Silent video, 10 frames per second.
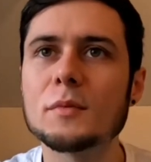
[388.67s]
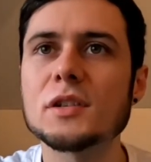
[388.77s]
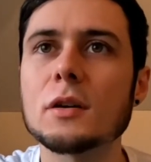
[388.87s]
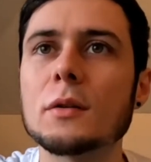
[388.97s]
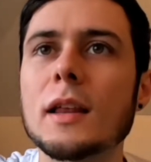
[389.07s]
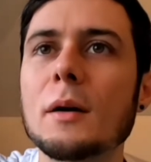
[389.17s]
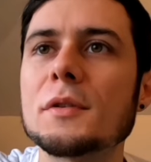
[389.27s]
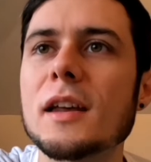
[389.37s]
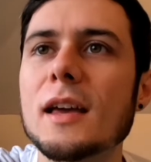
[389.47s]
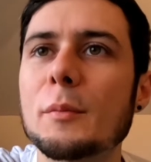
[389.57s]
So that
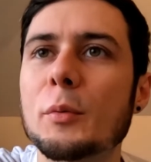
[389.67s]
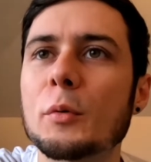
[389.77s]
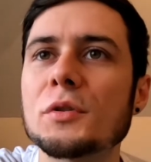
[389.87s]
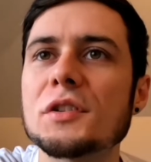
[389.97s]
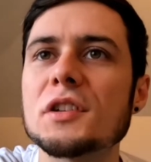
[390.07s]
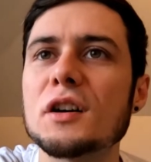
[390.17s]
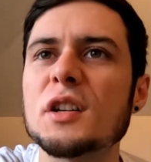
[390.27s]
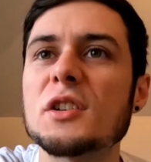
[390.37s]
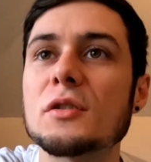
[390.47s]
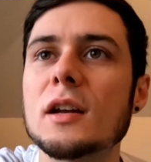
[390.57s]
was April. So
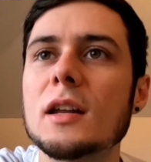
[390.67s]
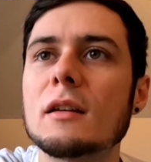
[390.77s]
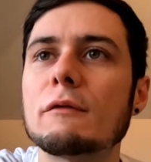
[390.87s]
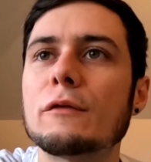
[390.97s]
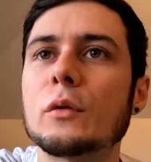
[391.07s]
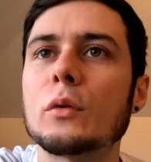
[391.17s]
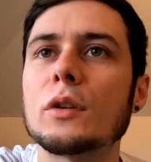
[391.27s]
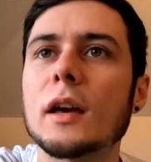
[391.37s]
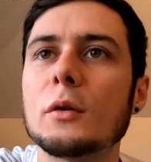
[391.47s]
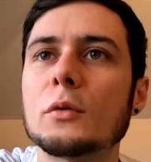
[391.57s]
started training for
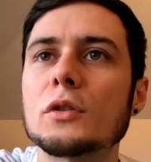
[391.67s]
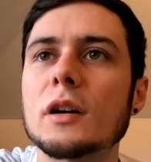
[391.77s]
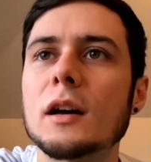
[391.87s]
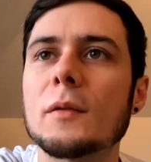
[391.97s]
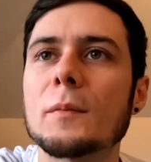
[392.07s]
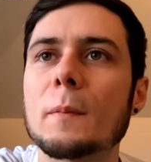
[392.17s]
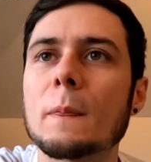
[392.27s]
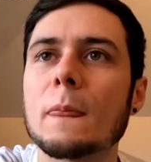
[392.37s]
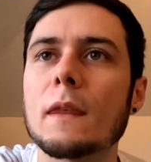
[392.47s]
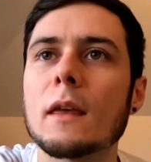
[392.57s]
the ultra.
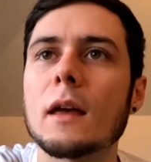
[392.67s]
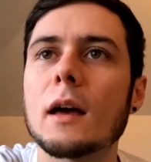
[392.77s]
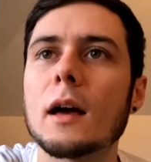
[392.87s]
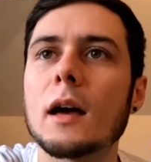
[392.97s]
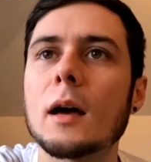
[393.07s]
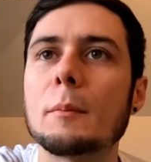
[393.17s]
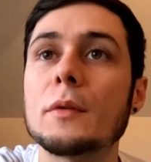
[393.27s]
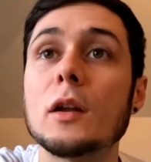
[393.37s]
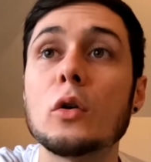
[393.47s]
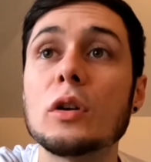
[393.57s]

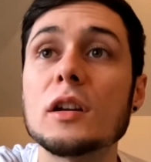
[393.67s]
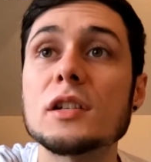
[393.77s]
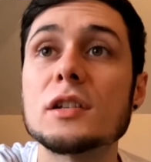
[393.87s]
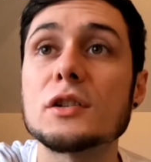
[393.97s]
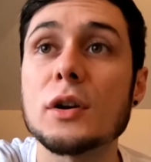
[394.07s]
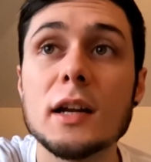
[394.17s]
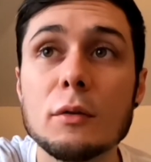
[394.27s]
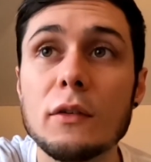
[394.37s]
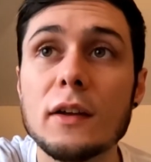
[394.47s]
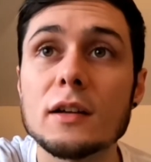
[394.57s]
The longest
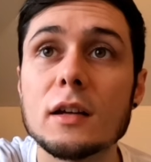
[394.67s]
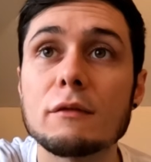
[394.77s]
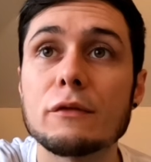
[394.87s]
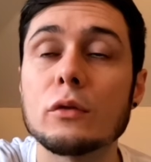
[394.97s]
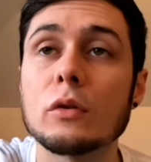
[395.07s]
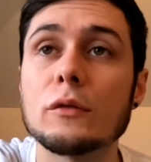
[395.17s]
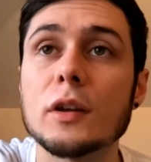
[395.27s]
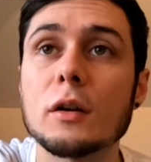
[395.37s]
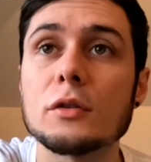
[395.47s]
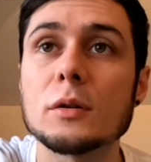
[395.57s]
training run that I did for
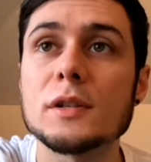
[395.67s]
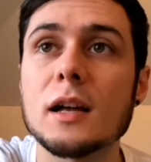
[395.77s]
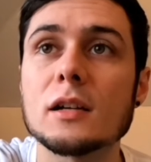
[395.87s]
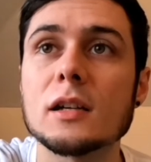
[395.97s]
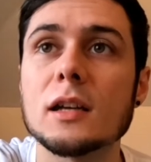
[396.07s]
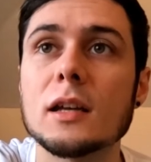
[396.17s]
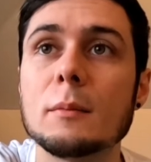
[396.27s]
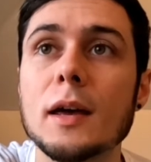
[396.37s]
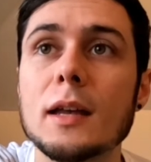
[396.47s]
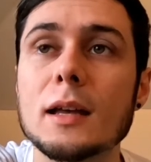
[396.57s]
the ultra was actually in
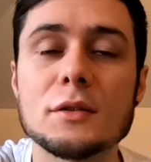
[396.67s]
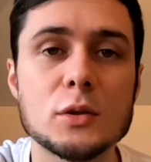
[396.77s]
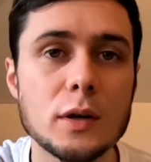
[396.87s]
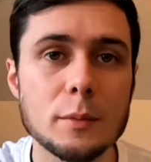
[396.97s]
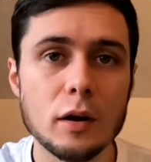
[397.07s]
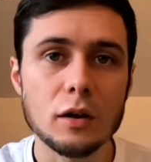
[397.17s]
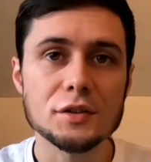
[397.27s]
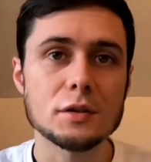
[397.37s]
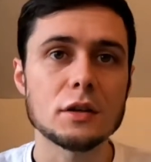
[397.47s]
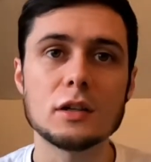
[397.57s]
May, and that was 20
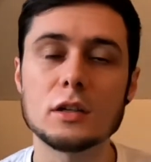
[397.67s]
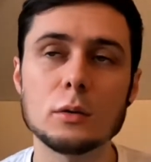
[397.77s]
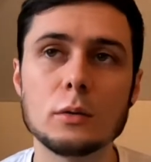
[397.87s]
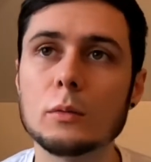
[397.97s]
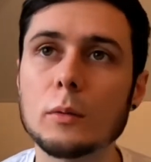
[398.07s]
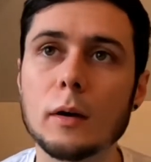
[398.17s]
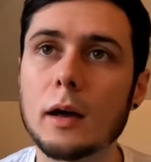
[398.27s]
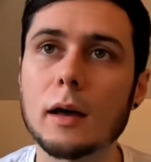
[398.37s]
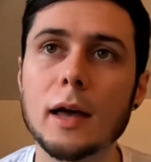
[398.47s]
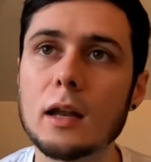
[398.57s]
miles. So I didn't do
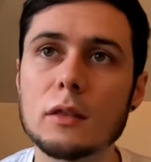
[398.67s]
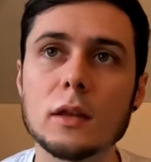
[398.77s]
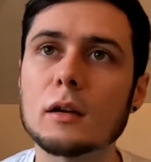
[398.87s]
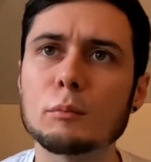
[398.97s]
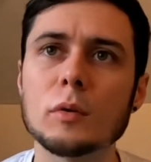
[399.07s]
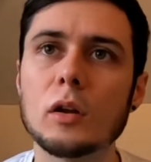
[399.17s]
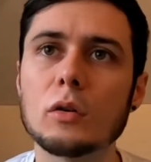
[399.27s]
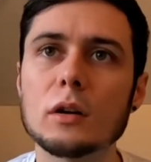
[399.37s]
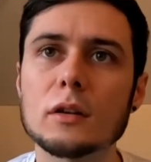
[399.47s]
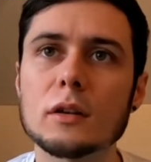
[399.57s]
anything
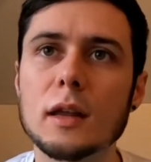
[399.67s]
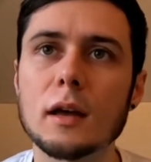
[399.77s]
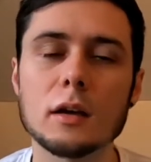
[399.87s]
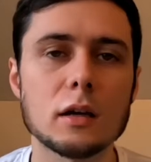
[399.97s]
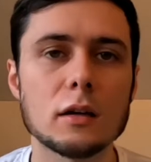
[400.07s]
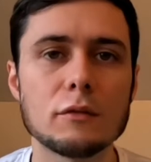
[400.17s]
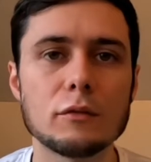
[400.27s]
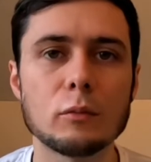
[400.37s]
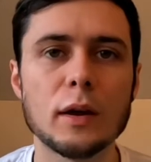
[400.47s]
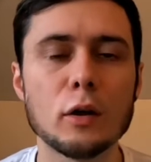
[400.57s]
longer than that. I kind
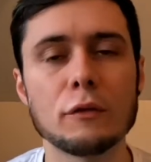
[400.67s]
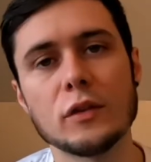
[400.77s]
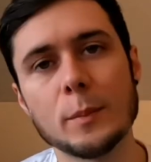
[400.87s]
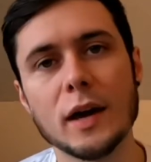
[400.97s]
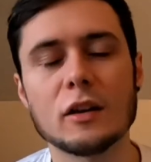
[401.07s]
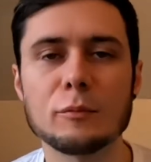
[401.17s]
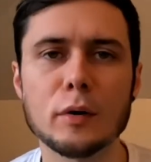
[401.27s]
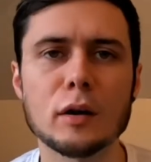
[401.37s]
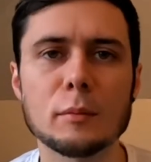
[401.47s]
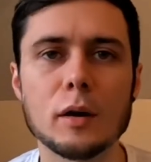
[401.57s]
of went off the back of
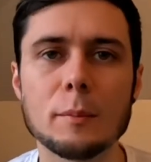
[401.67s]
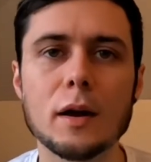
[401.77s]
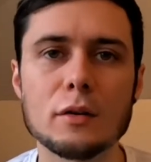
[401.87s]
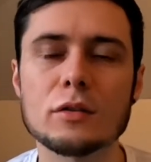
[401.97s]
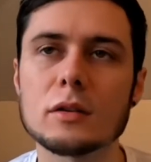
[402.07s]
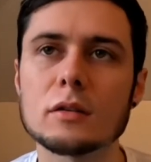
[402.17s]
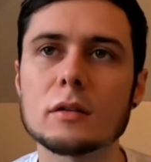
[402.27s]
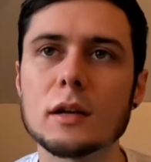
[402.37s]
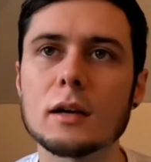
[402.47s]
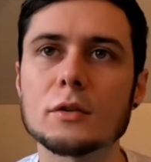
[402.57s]
my
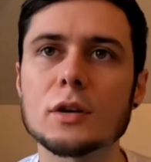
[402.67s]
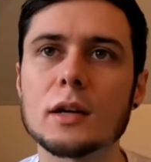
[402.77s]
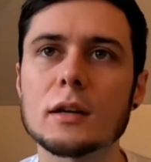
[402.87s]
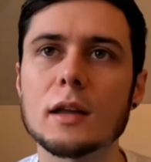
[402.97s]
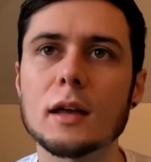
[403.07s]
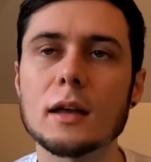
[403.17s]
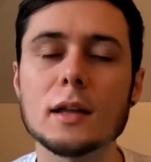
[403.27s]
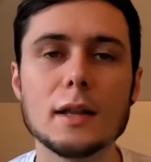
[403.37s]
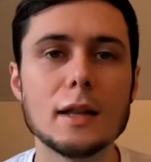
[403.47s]
marathon training there.